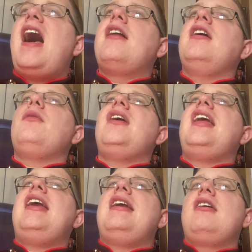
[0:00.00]
I like the way
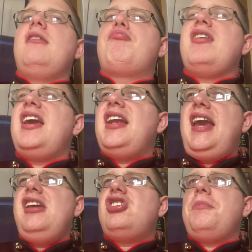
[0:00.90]
they bring in
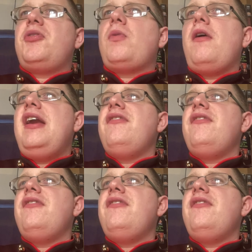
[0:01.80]
each chip as well,